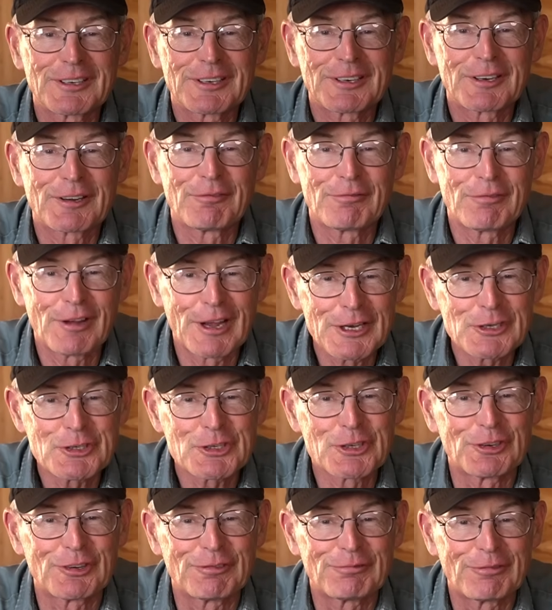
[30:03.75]

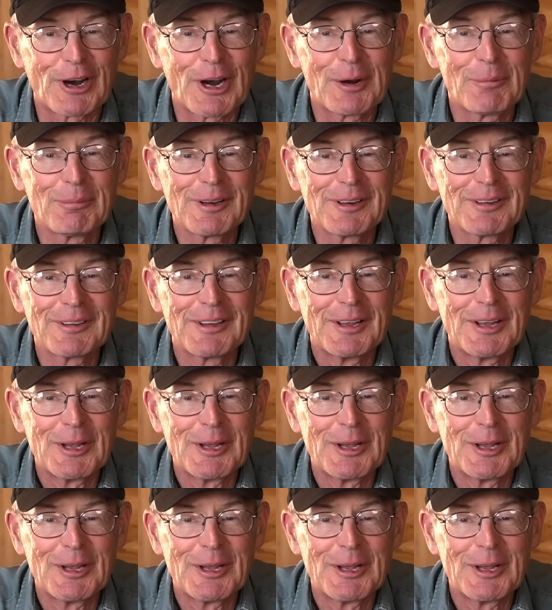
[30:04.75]
conventional farming,